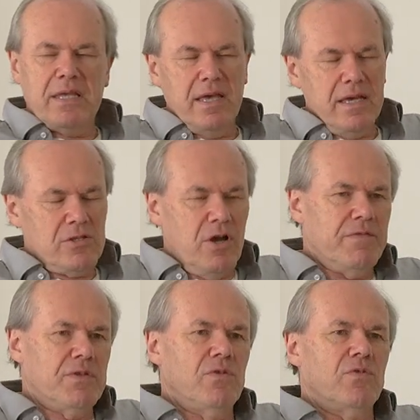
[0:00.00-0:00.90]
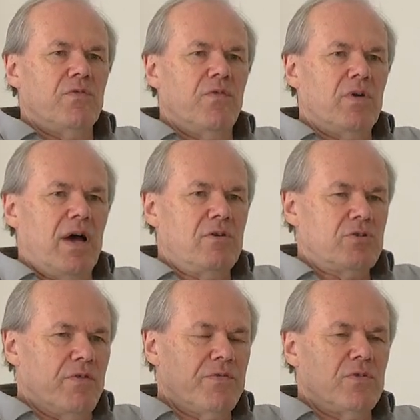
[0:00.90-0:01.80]
kicked off the
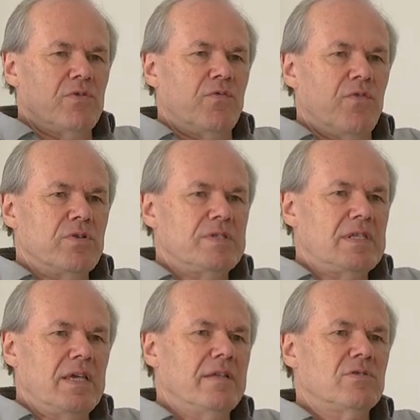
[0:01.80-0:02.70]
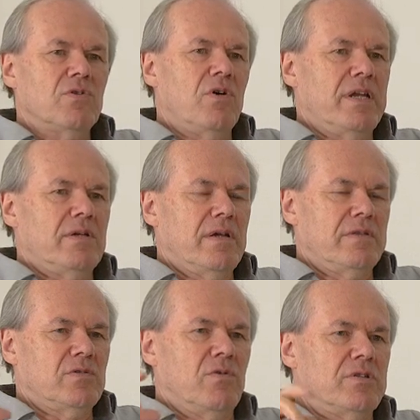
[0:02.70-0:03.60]
out of the university, and so on
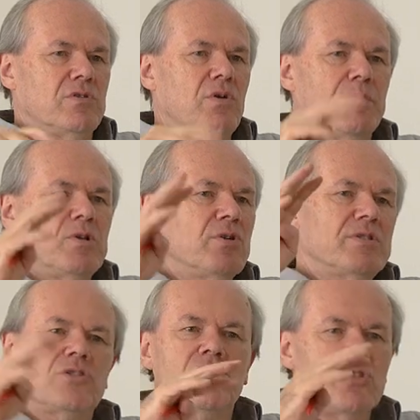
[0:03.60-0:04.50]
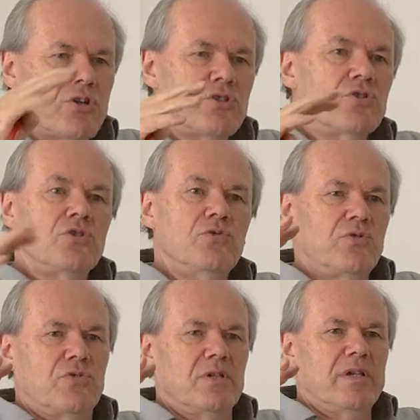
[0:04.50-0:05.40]
and so on. So because it's not
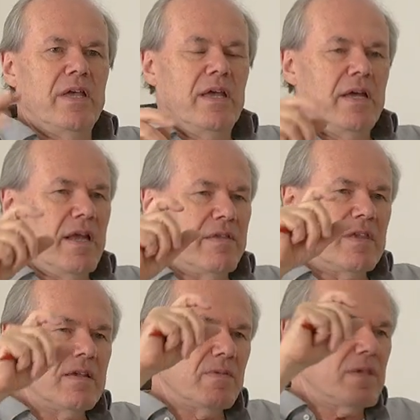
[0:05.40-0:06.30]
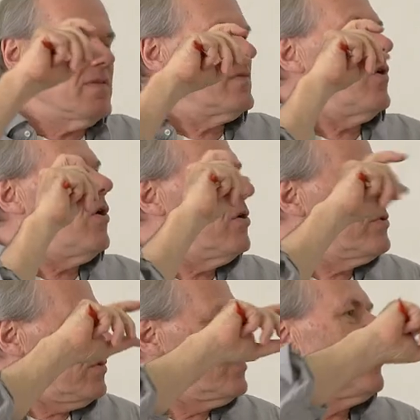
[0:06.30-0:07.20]
neutral, and I think this is
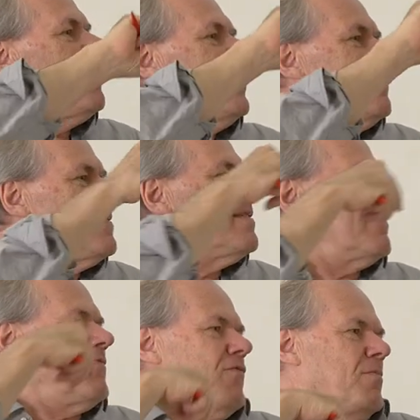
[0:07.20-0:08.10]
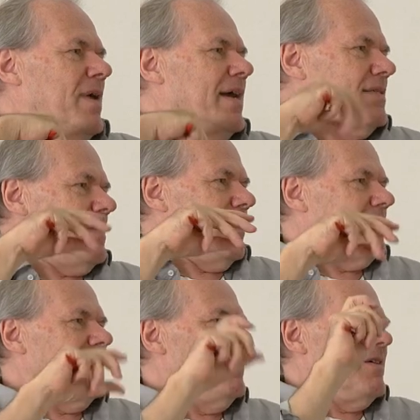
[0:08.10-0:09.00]
also so. This is from my side
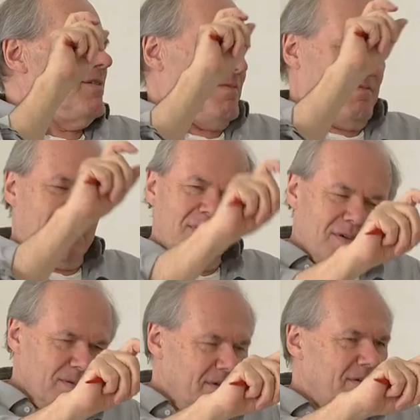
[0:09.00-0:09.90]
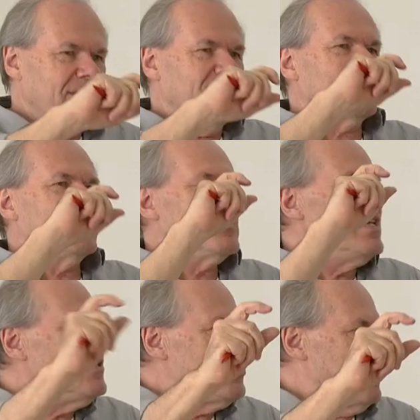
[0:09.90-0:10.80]
a
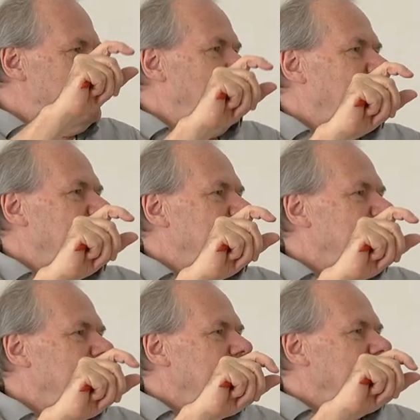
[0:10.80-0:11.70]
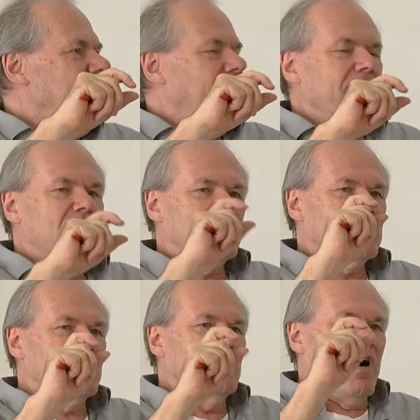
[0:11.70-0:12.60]
strategic point. Yeah,
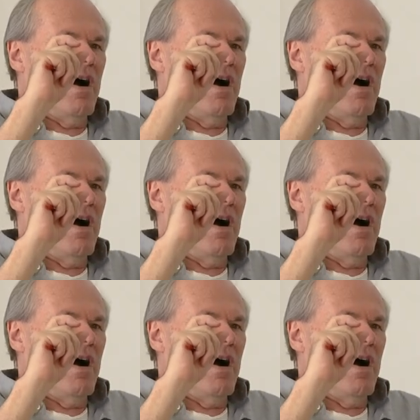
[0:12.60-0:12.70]
to